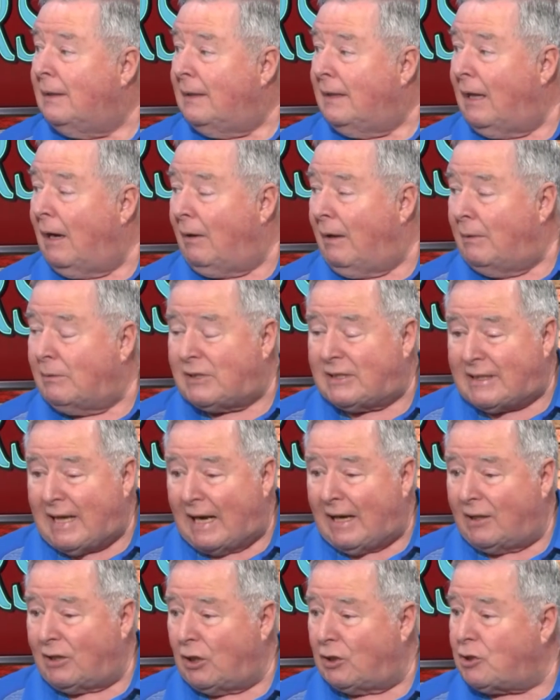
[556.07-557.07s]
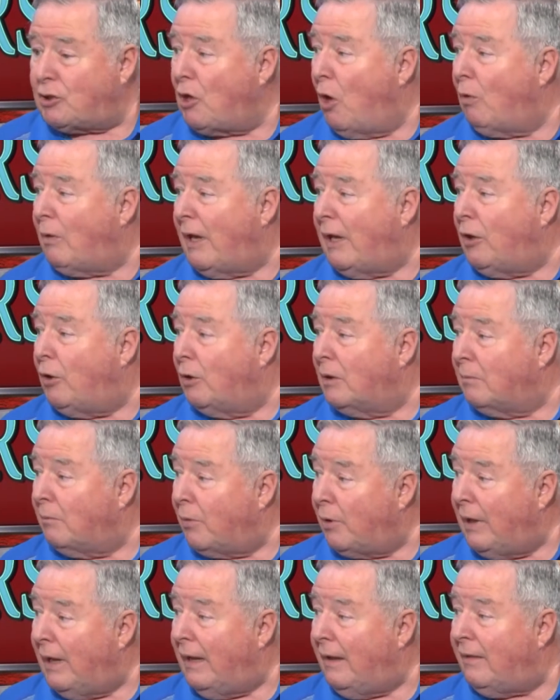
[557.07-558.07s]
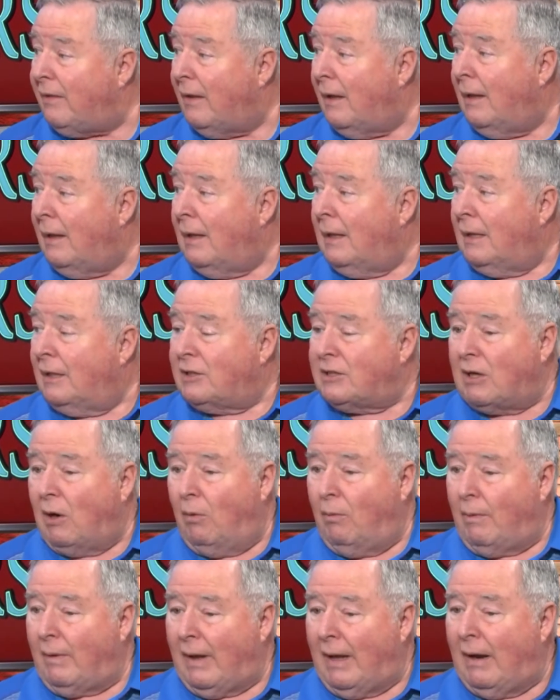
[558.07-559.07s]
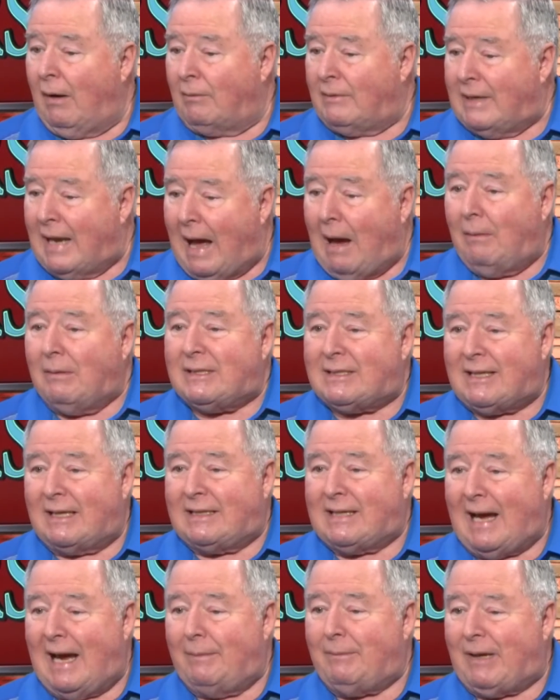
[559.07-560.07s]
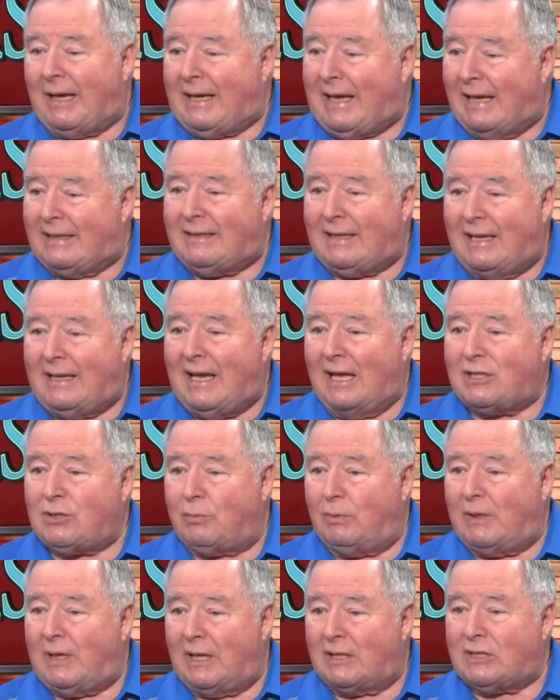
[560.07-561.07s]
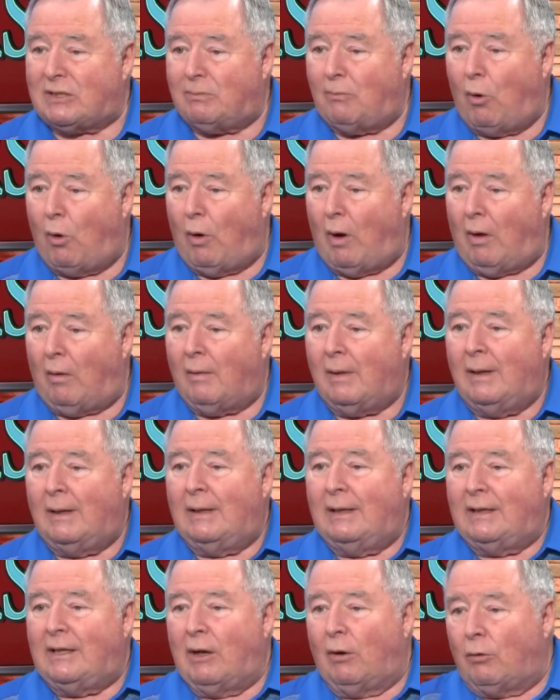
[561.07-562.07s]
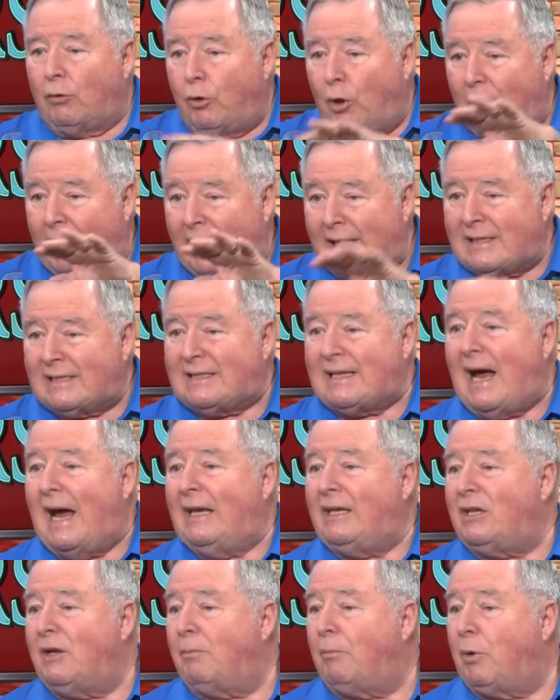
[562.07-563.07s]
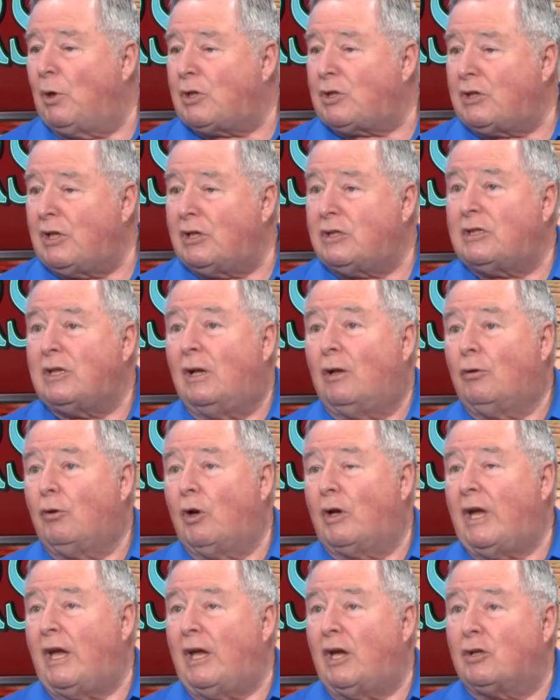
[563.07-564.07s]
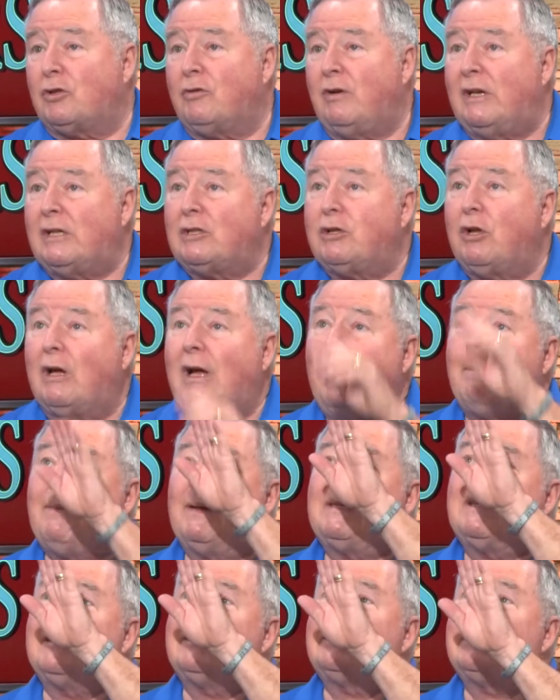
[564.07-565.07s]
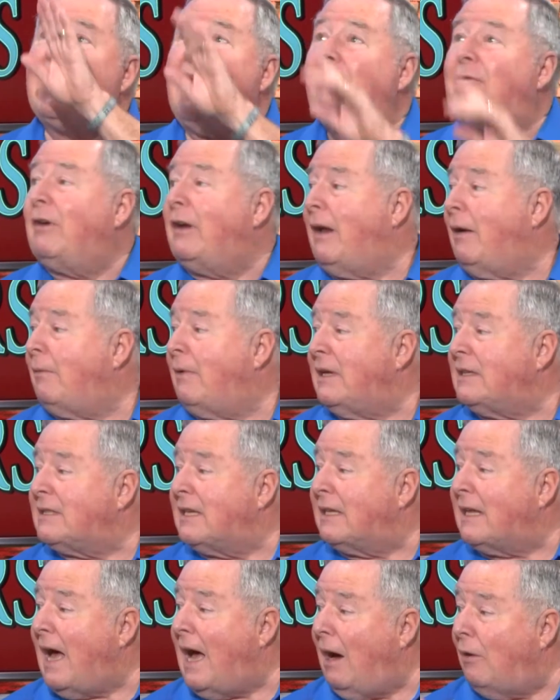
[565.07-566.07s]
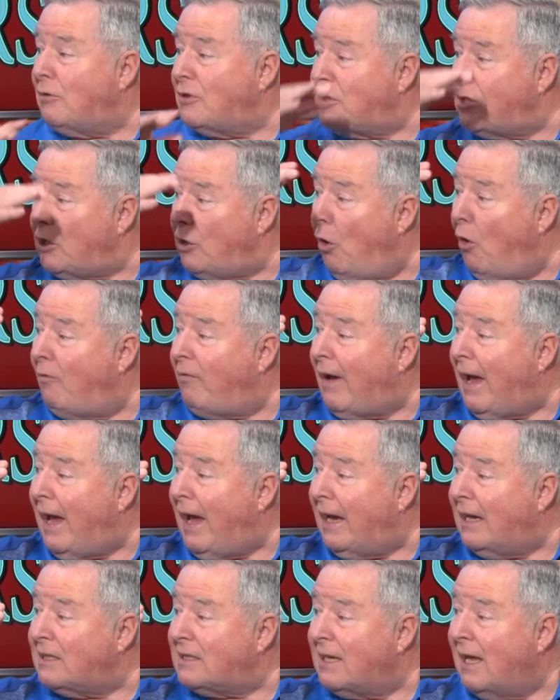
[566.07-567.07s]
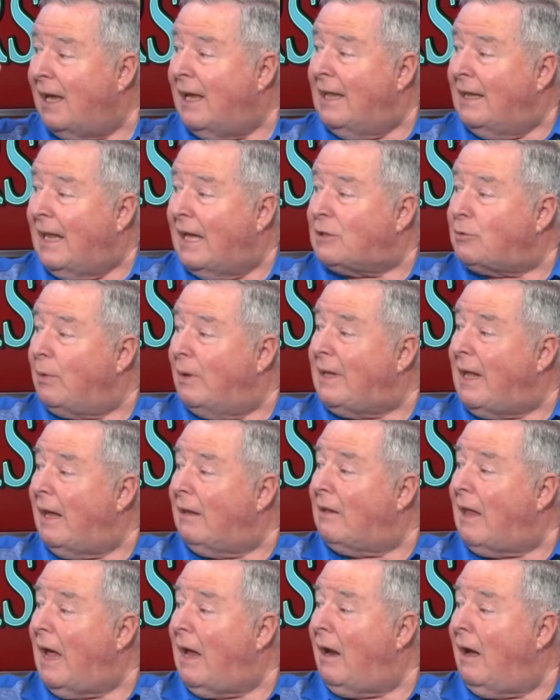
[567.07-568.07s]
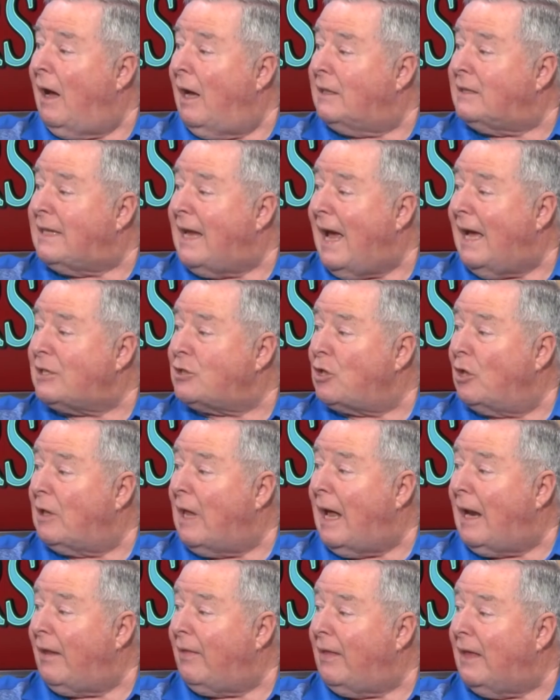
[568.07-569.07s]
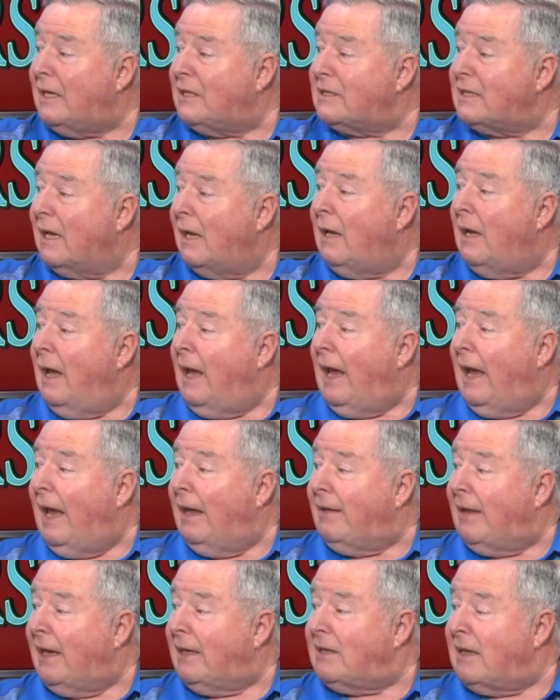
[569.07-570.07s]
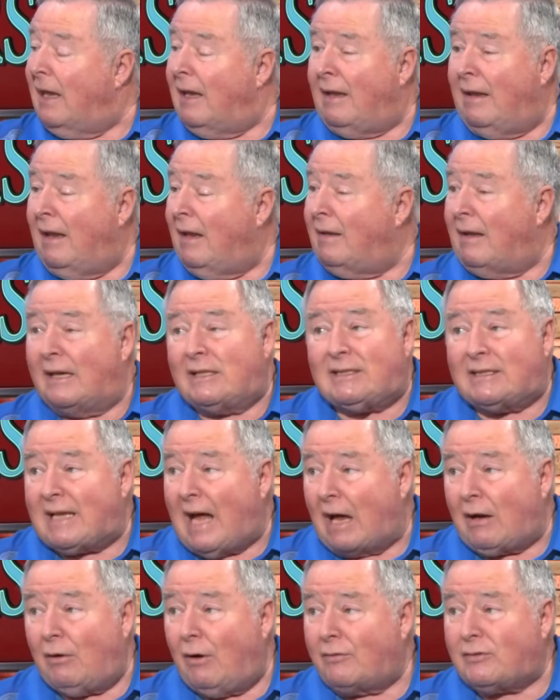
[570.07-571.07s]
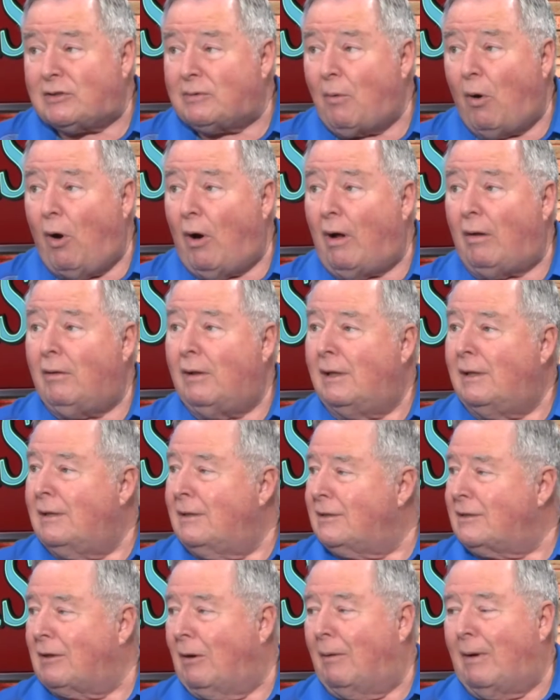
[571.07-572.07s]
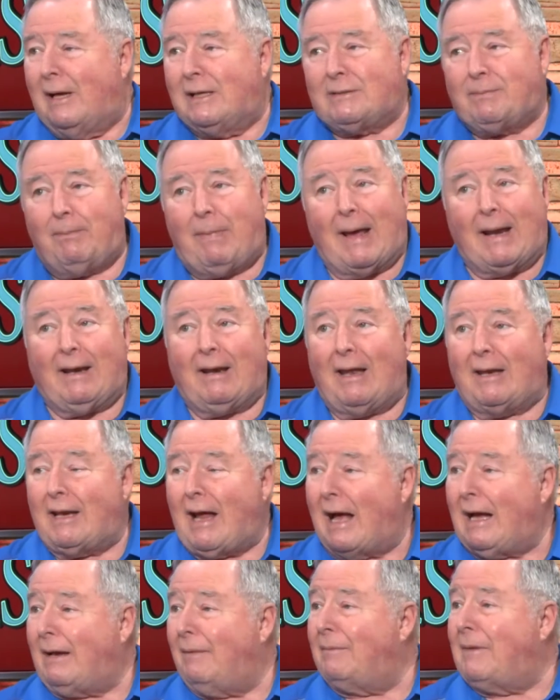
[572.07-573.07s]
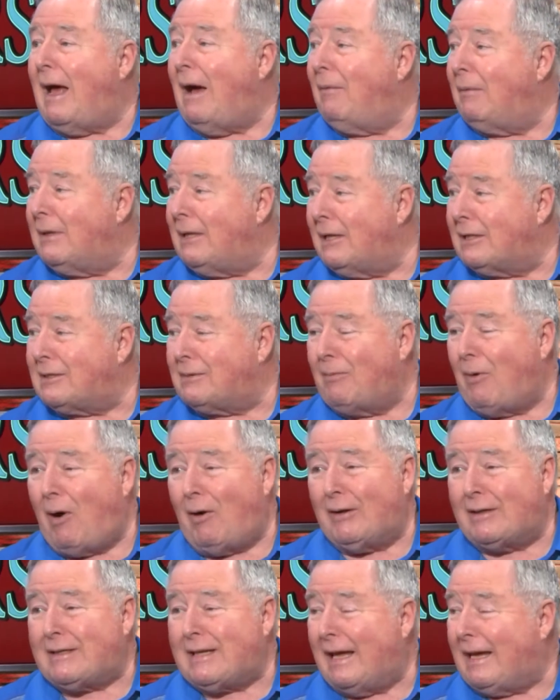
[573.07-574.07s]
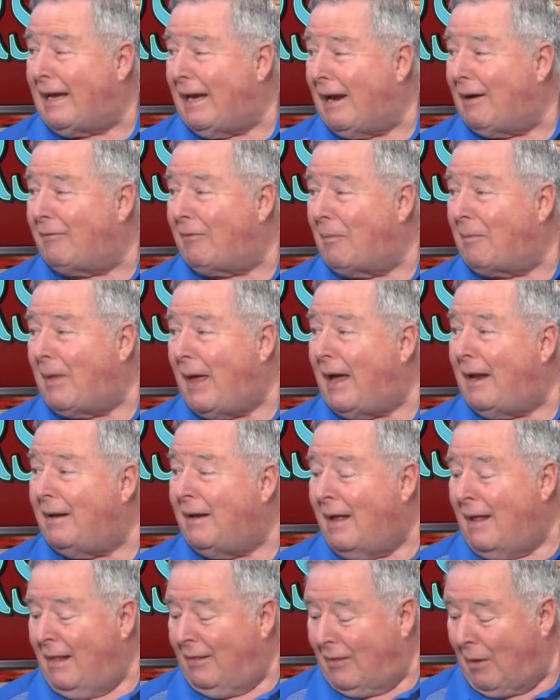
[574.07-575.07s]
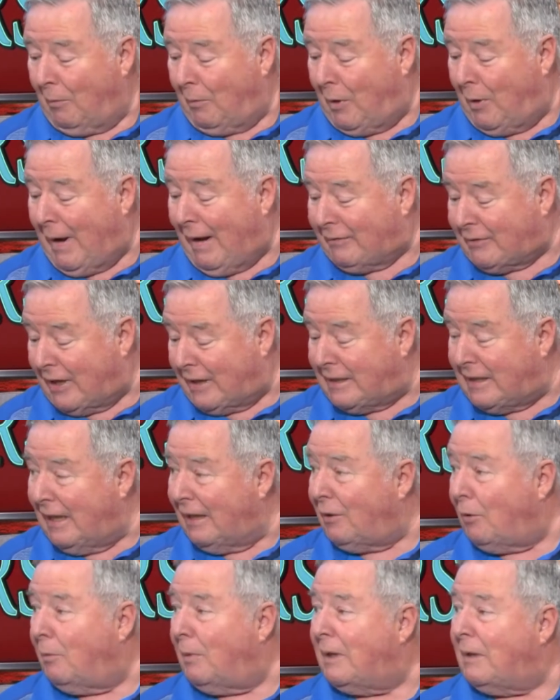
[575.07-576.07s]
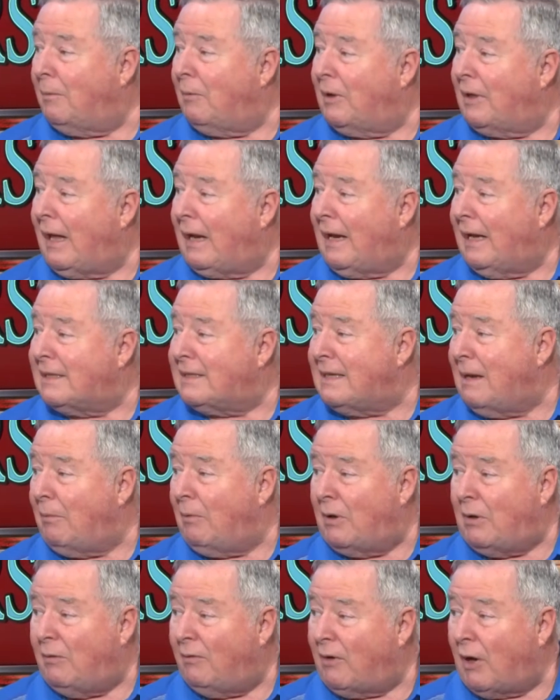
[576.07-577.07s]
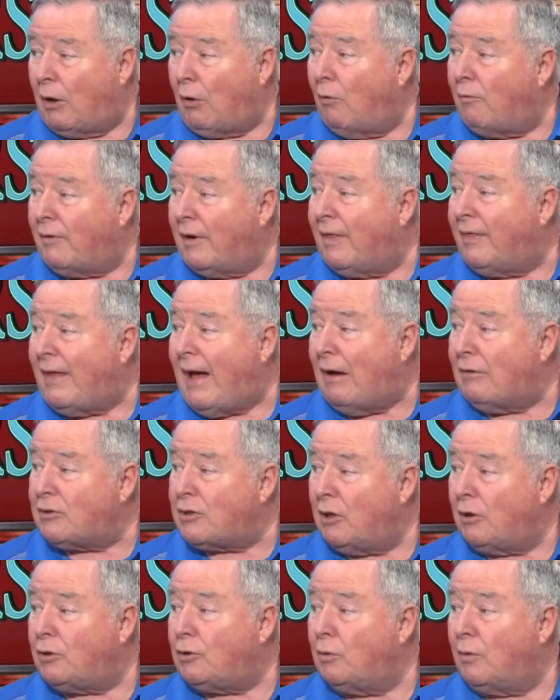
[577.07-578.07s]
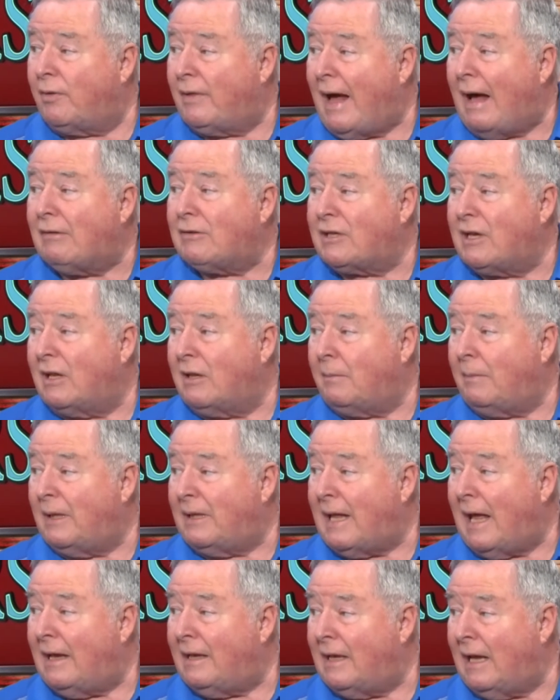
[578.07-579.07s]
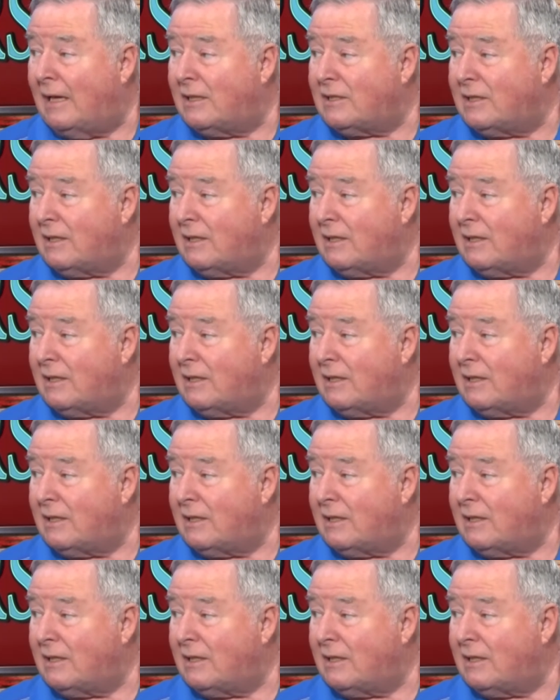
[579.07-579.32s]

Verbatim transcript: You know, he started to choke, he couldn't breathe. So, you know, now is the time to get the nest when they're small. You know, look inside your bushes, look at your trees, look up at the soffit areas of the house, the overhangs. That's where they uh, attach a lot of these. And they, and, and they start off small, so it's better to knock them down when they're small and take care of them then than when you have to deal with them. With like I said, when you've got over a thousand or two thousand of them in so that. So what you're